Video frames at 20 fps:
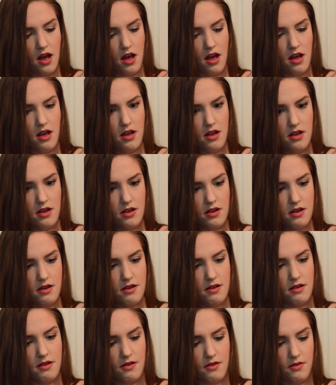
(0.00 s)

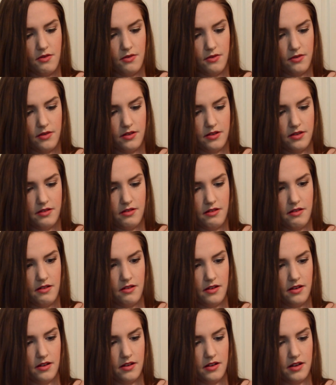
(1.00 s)
Oh,
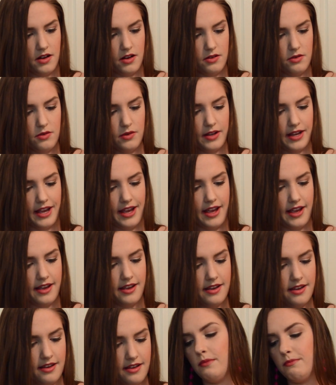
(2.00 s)

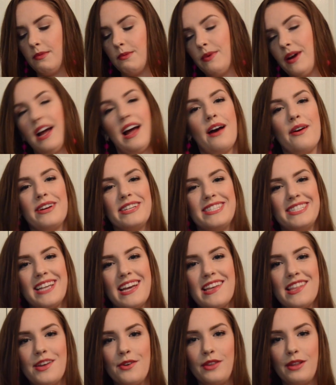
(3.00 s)
okay. Remember how I
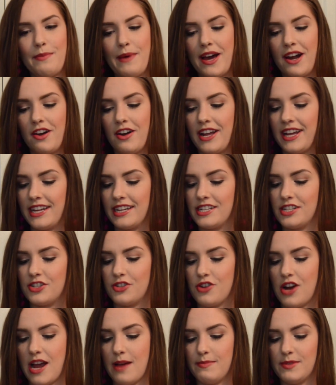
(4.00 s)
say the only pattern I get is
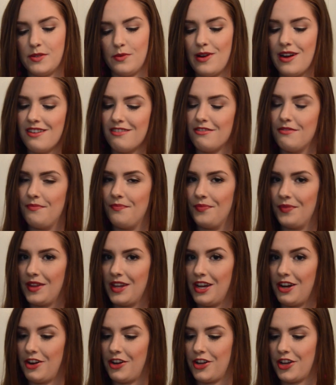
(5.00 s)
stripes? Well,
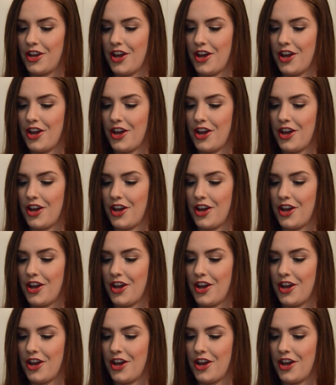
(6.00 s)
here you